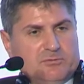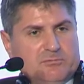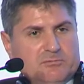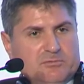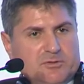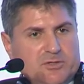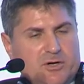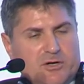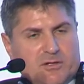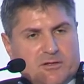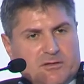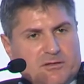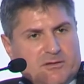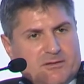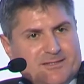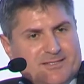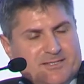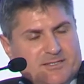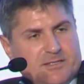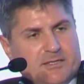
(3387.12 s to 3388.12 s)
not
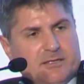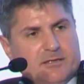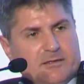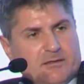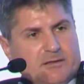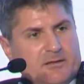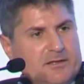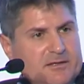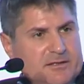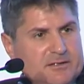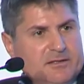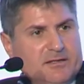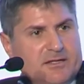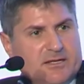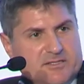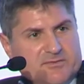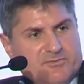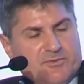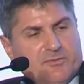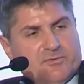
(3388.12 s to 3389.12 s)
seen in the
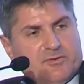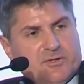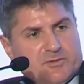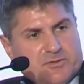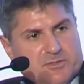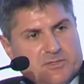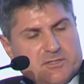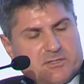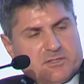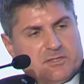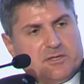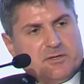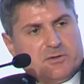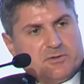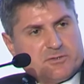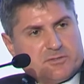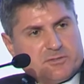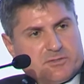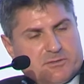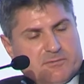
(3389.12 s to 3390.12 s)
last 50 or 60
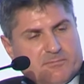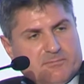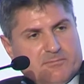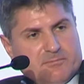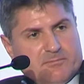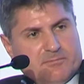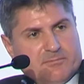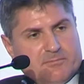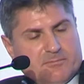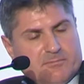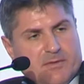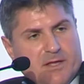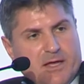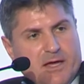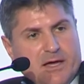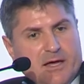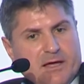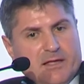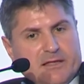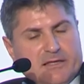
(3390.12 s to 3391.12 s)
years.
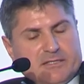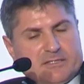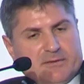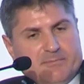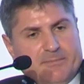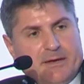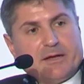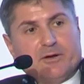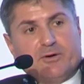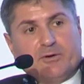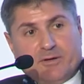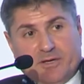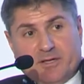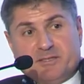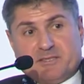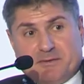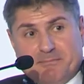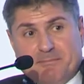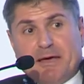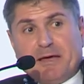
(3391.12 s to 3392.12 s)

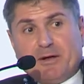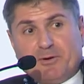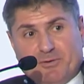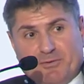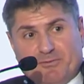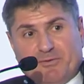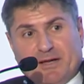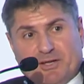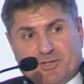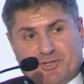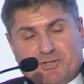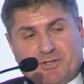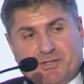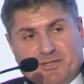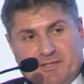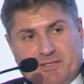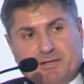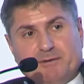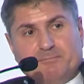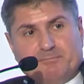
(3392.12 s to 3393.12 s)
It's a matter of actually
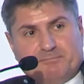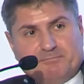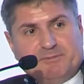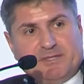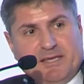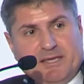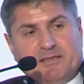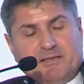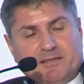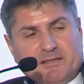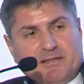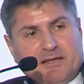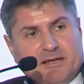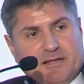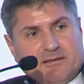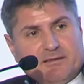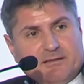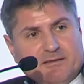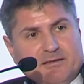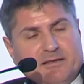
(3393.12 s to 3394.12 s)
them taking
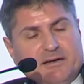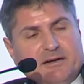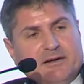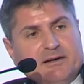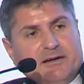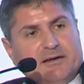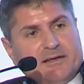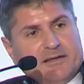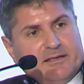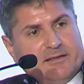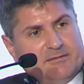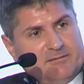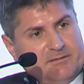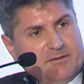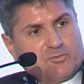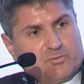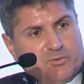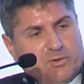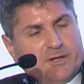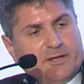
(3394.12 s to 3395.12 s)
that and
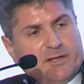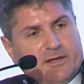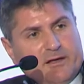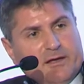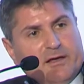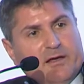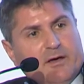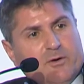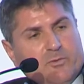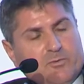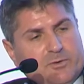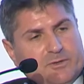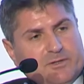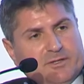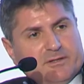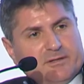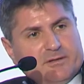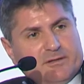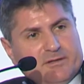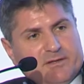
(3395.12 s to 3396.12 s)
running with
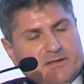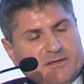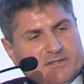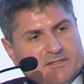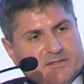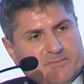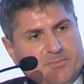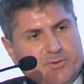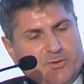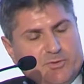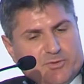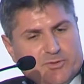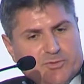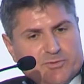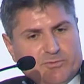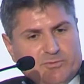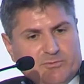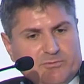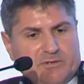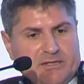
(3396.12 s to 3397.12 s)
it, as opposed
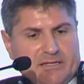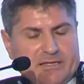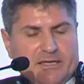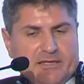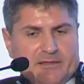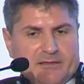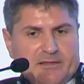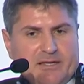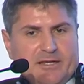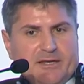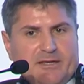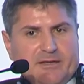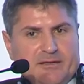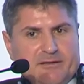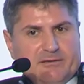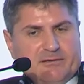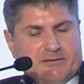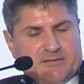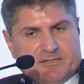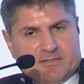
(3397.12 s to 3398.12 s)
to, again, letting
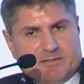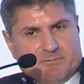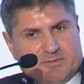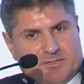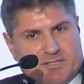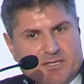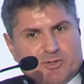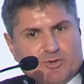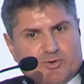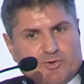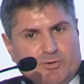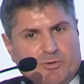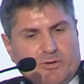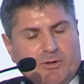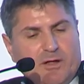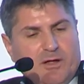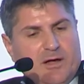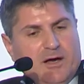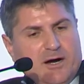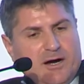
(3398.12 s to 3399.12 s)
some central
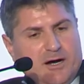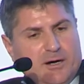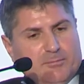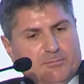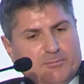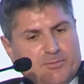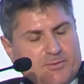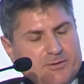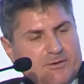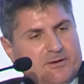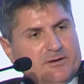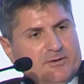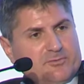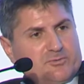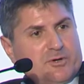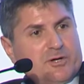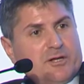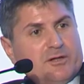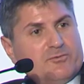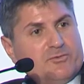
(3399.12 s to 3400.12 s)
hub
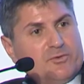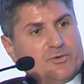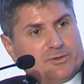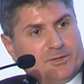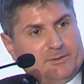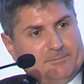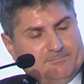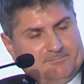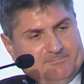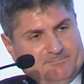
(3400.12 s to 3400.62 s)
run it for them.